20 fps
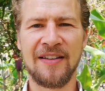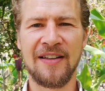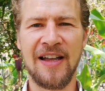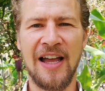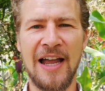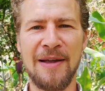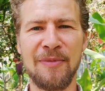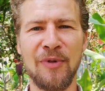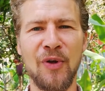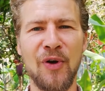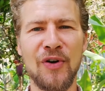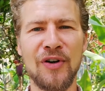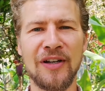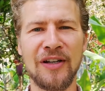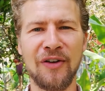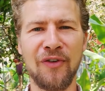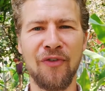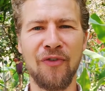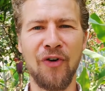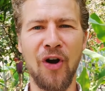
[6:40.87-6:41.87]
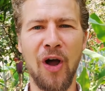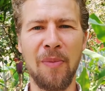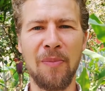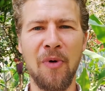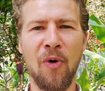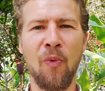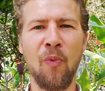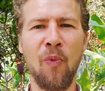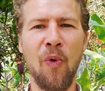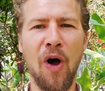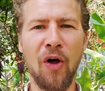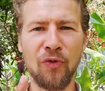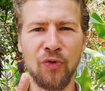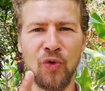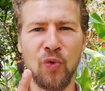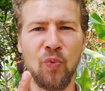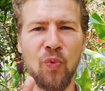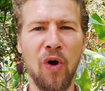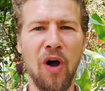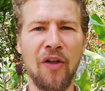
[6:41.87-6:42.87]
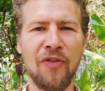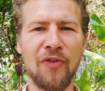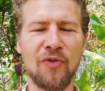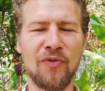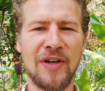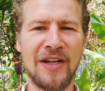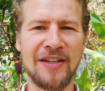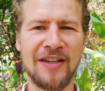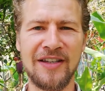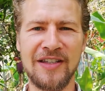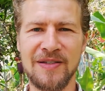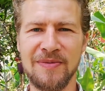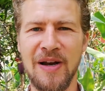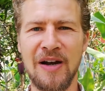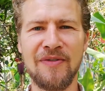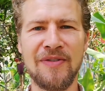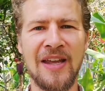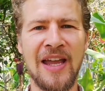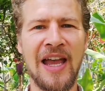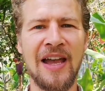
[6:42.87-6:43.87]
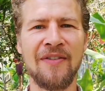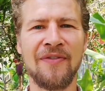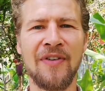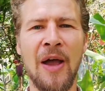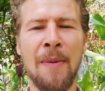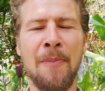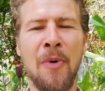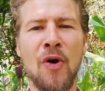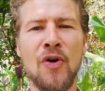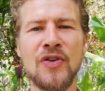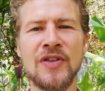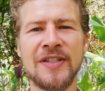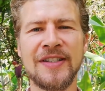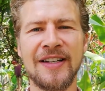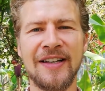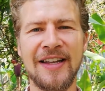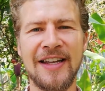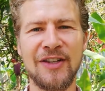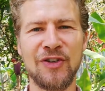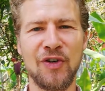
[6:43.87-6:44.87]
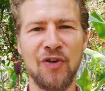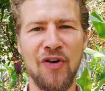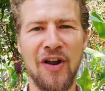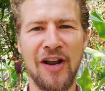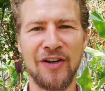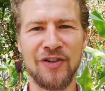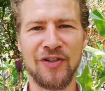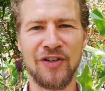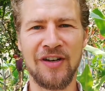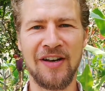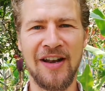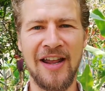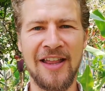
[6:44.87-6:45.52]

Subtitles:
I'm learning from one-to-one readings where we have a personal interaction,